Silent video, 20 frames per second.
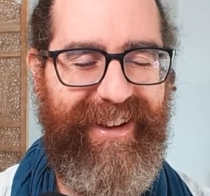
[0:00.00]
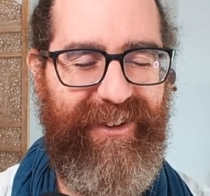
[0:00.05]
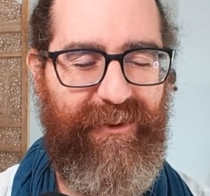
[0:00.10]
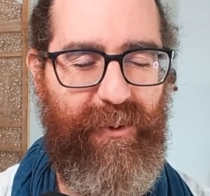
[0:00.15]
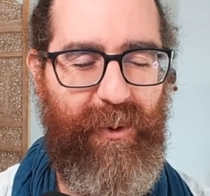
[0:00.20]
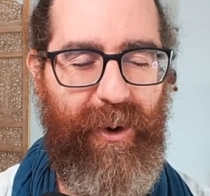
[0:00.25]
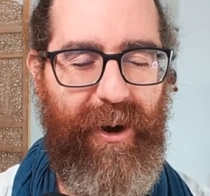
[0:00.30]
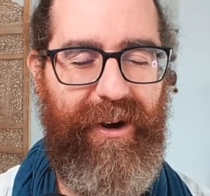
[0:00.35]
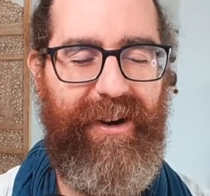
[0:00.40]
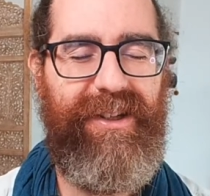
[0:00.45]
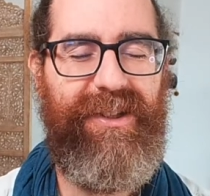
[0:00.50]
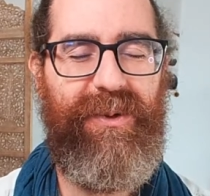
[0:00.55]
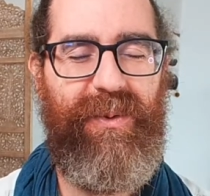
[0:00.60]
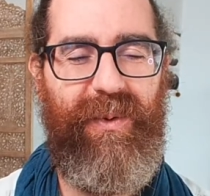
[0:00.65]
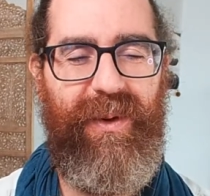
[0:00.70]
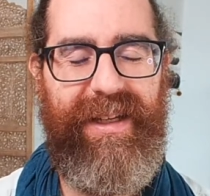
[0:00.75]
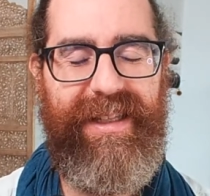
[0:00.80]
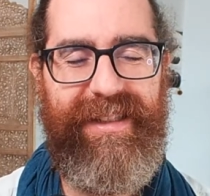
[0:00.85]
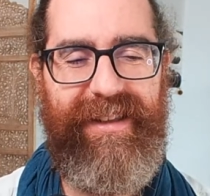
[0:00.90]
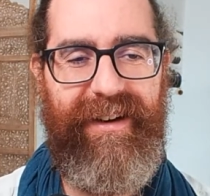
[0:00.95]
words
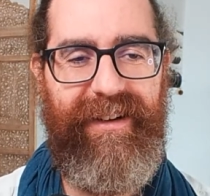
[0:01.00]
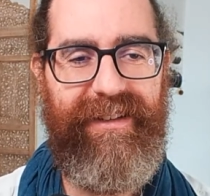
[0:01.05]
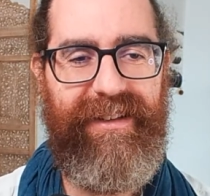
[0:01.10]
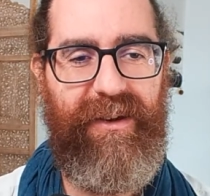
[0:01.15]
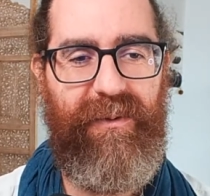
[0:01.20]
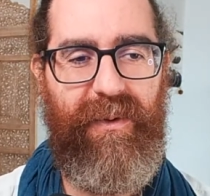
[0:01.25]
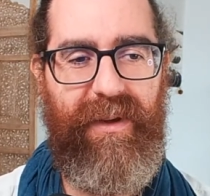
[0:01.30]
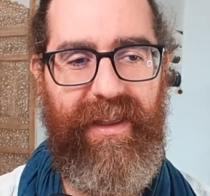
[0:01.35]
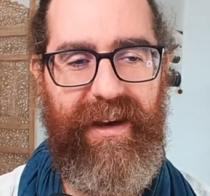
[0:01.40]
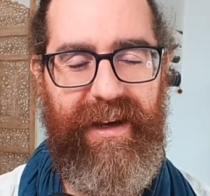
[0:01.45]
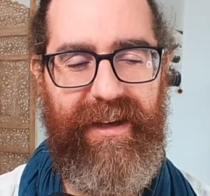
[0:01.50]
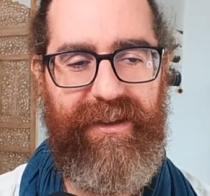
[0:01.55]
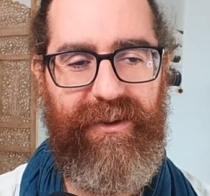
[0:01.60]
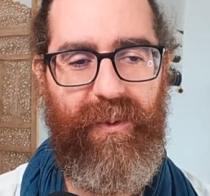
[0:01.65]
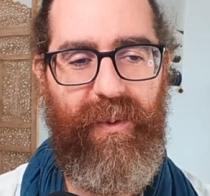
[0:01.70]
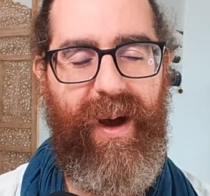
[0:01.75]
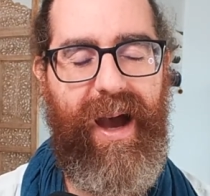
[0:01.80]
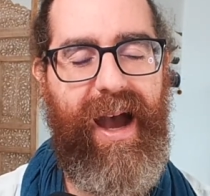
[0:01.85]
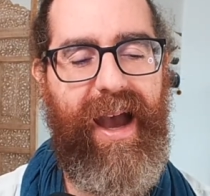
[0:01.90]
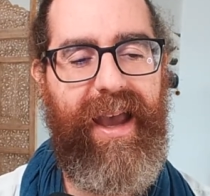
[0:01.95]
starting with the letter
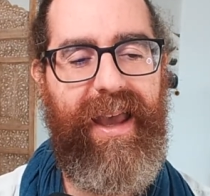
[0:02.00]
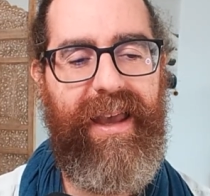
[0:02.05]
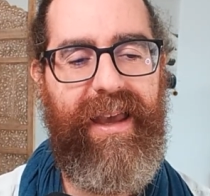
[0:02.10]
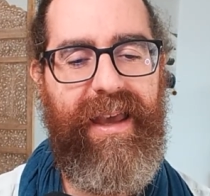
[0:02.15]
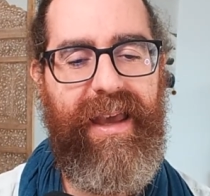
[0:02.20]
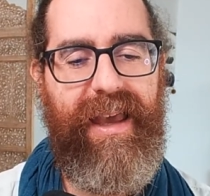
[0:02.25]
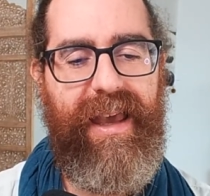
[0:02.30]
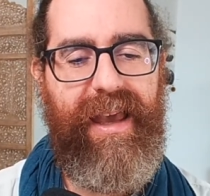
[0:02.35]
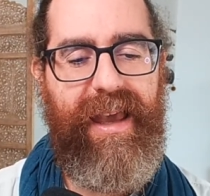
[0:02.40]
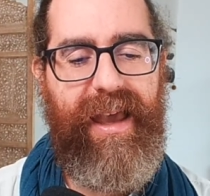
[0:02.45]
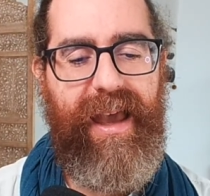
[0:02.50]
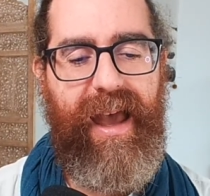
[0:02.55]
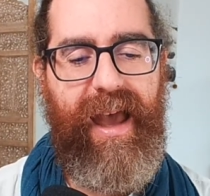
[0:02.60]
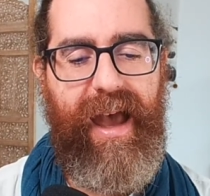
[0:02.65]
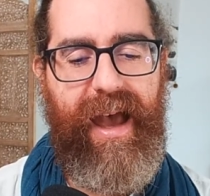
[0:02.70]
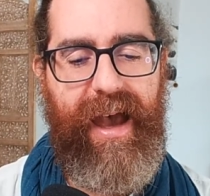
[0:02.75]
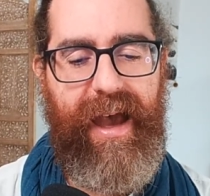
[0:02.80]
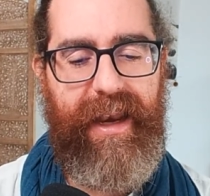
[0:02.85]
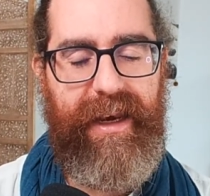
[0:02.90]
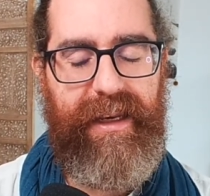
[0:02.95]
Y,
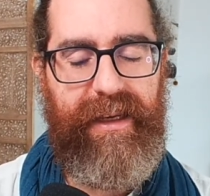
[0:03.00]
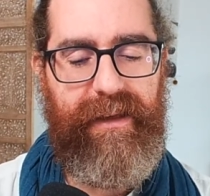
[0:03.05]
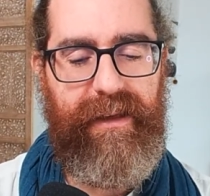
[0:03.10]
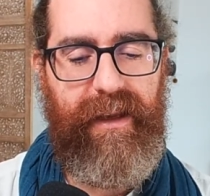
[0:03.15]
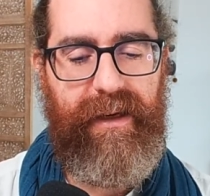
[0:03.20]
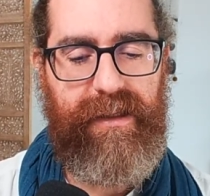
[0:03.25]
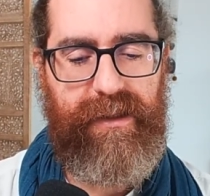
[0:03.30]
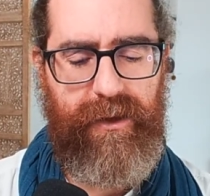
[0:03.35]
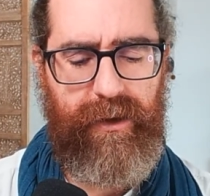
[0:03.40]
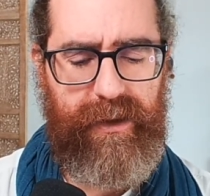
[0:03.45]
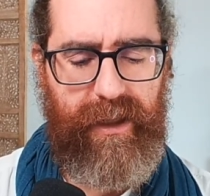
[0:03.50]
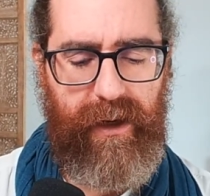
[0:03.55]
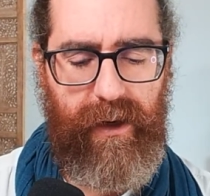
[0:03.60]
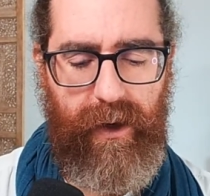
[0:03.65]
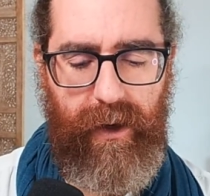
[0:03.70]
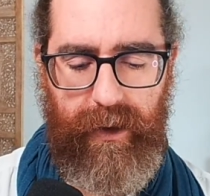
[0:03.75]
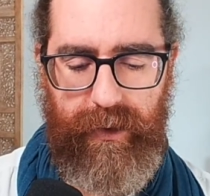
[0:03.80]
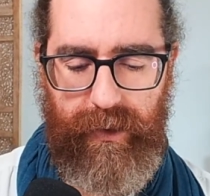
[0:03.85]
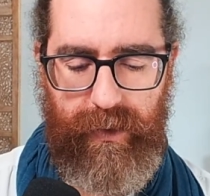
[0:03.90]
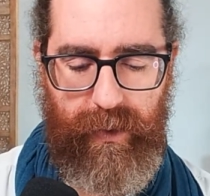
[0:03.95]
and there is not a
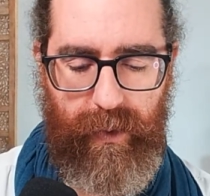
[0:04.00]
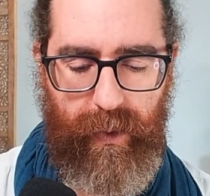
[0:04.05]
lot